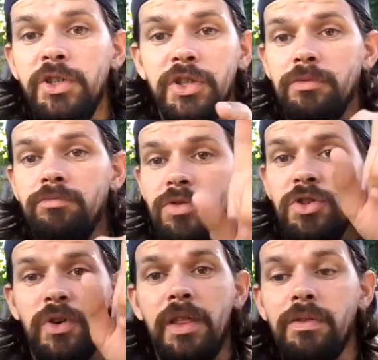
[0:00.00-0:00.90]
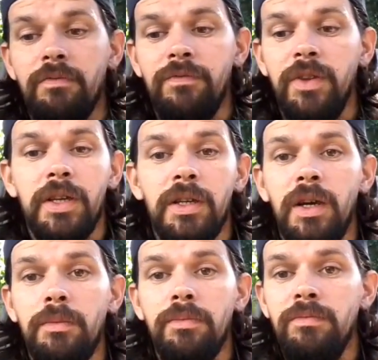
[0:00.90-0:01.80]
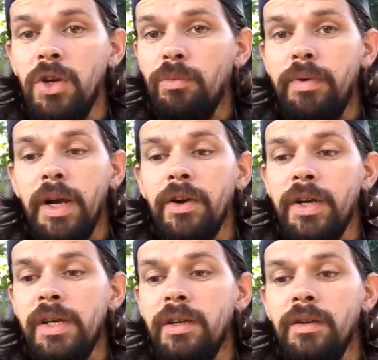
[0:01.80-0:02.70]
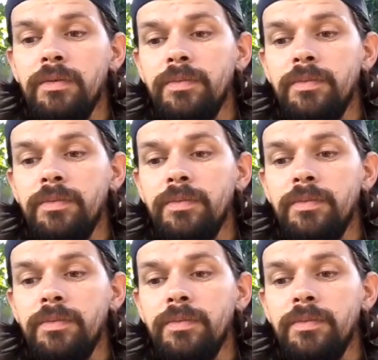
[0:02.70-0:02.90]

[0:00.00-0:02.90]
you just straight flick it up, no berry,